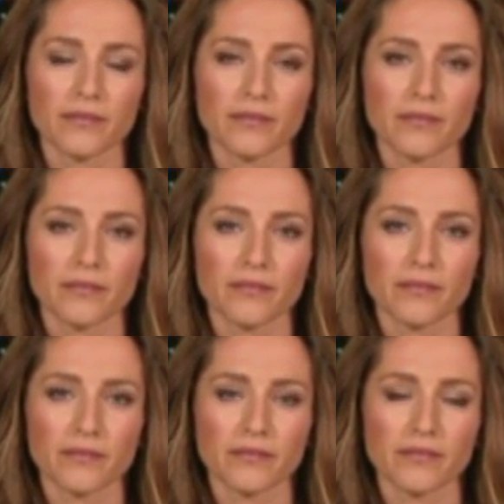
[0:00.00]

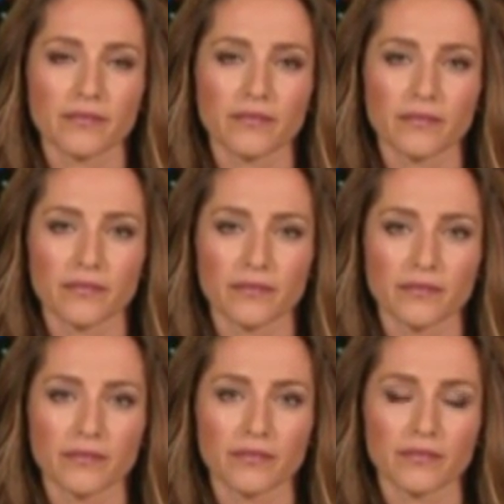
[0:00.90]

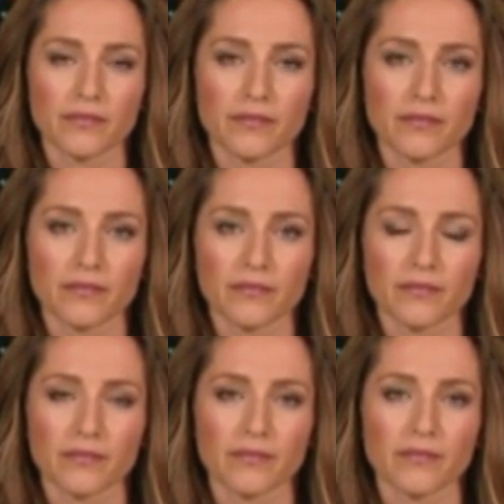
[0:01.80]

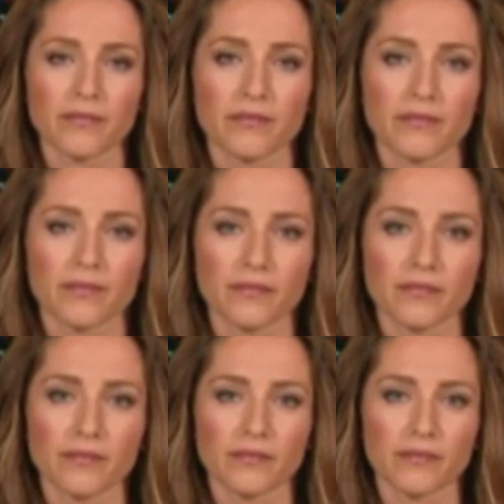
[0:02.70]

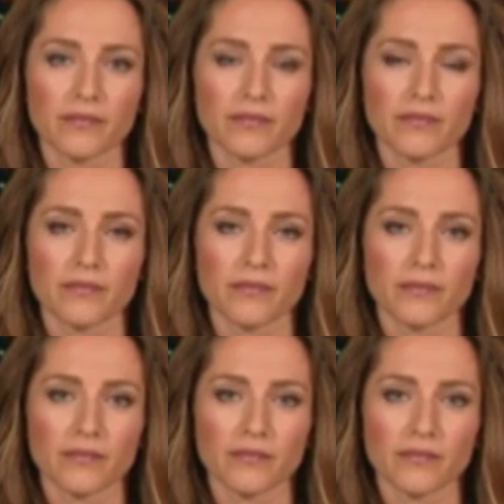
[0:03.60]

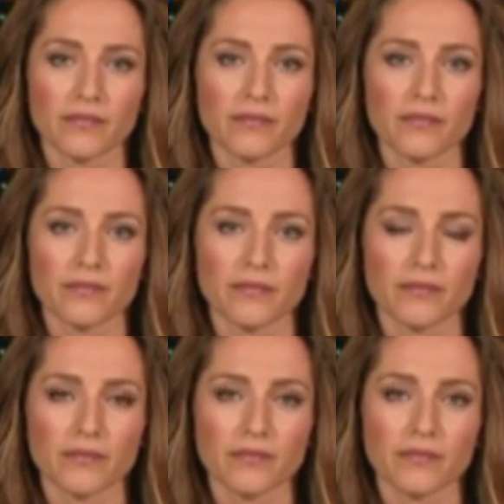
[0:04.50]

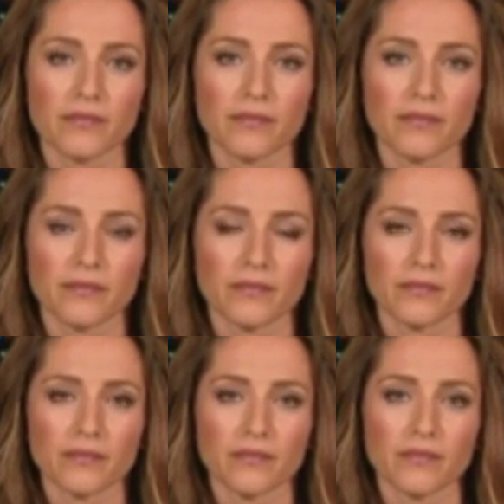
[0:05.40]

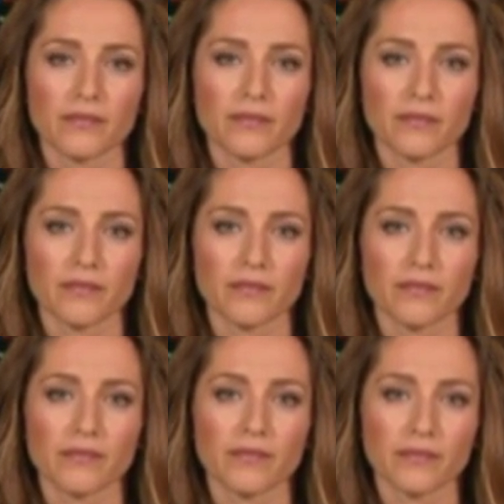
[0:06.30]

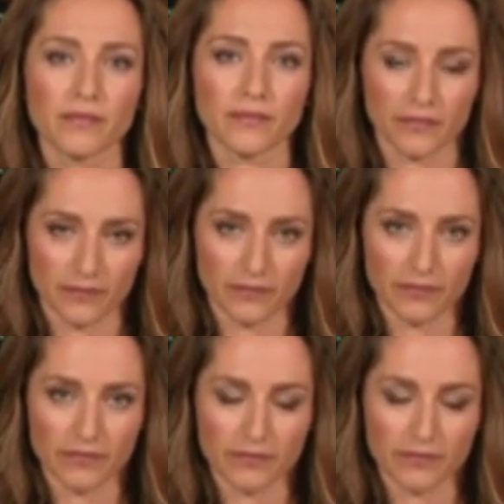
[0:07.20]
The person shown says nothing.